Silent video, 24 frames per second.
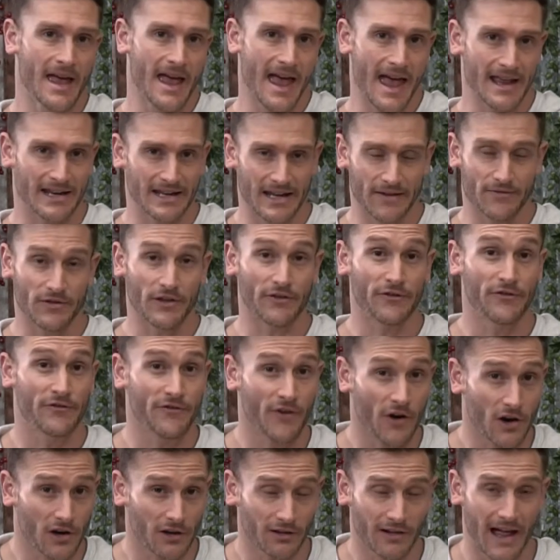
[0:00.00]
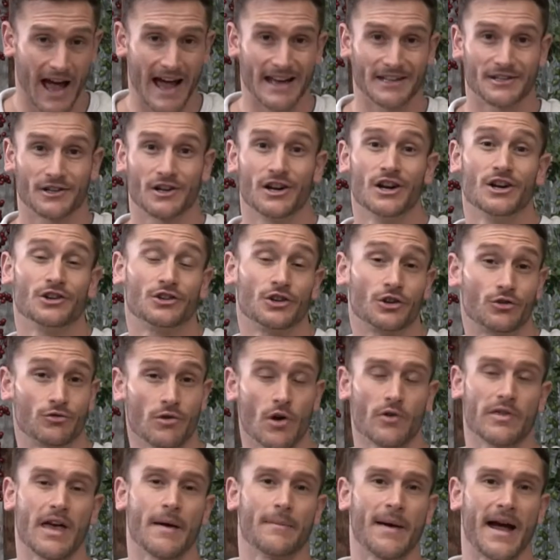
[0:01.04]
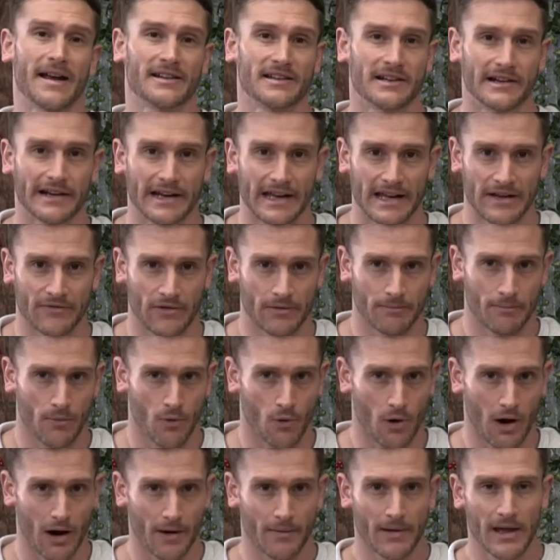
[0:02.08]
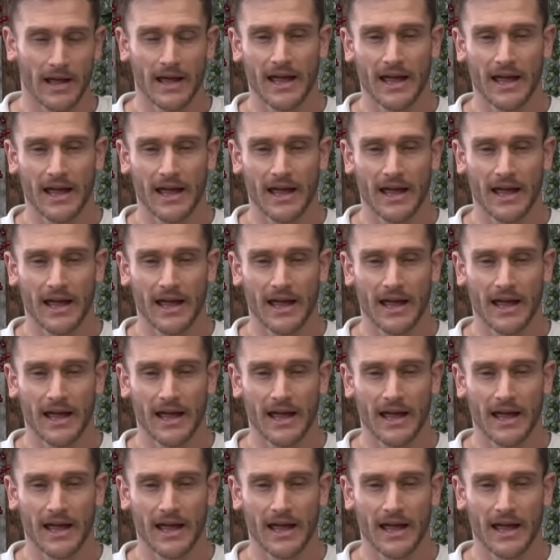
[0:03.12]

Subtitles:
and give the fertilizer to grow that bacteria even more.